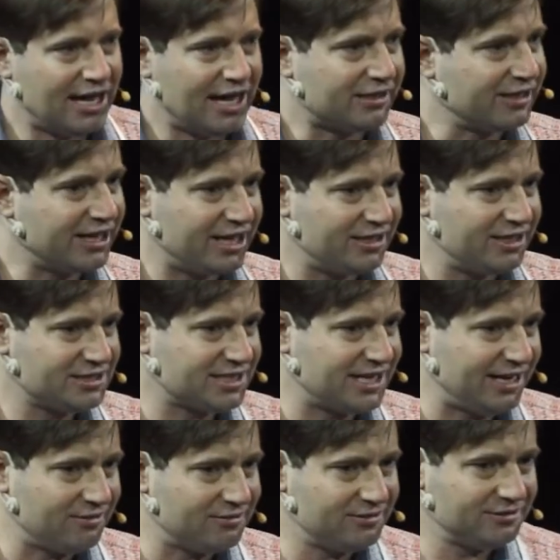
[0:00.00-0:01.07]
to get a
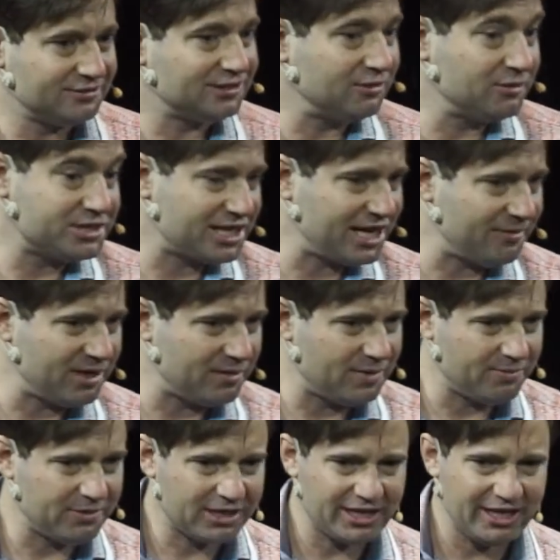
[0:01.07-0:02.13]
discount. And we see how many
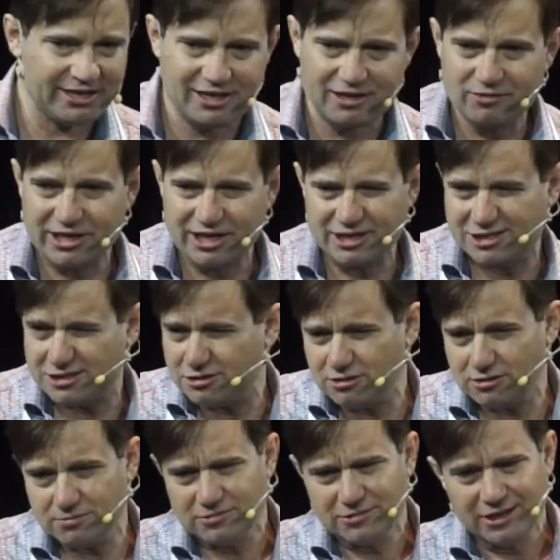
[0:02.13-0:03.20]
people clicked it. And we can
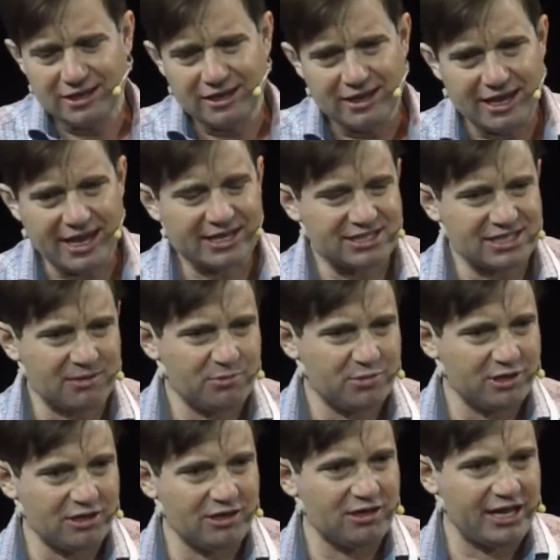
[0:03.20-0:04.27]
assume X
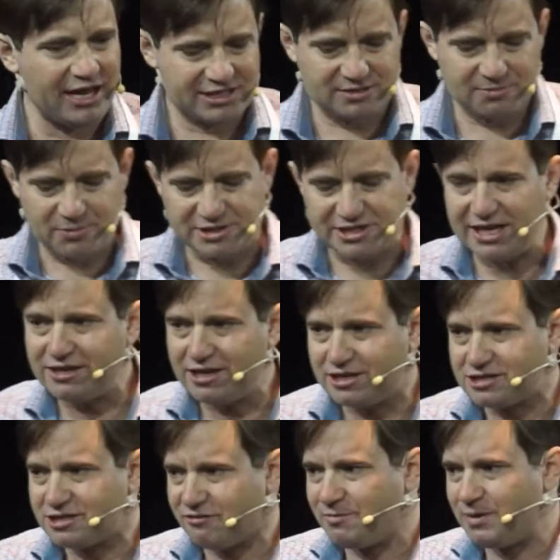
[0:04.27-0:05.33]

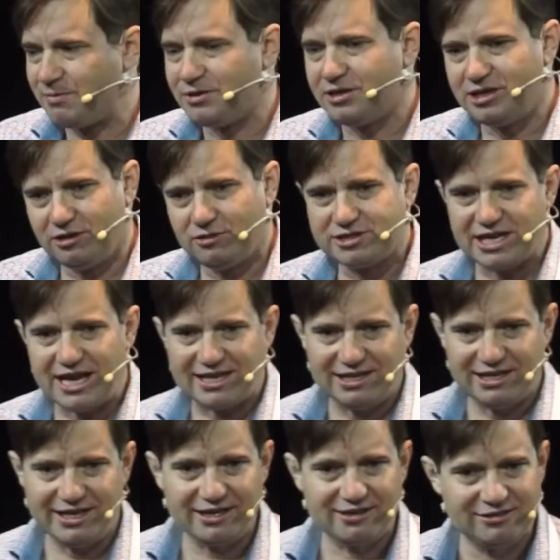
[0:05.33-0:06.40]
percentage of people use that
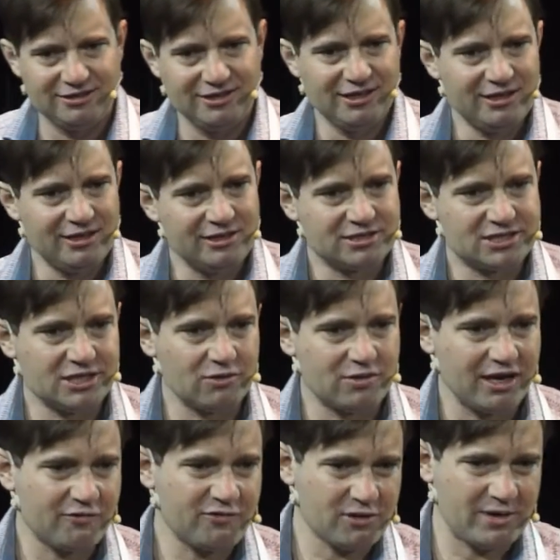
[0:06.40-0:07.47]
link, so
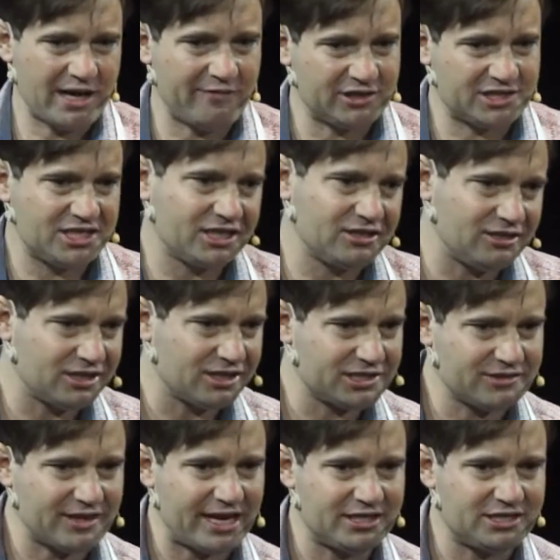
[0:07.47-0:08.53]
therefore we have a signal that our
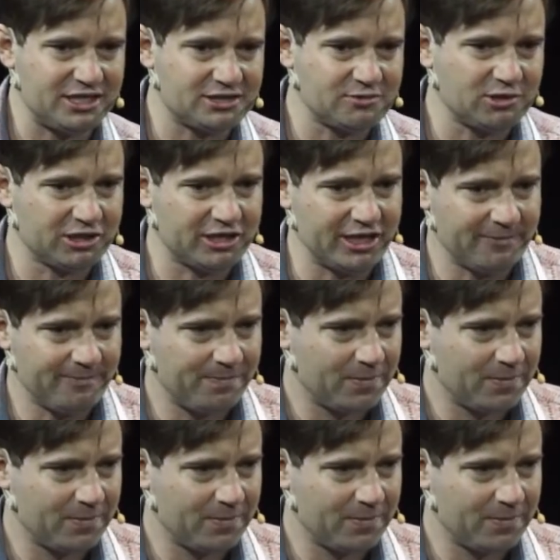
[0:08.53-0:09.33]
strategy is working.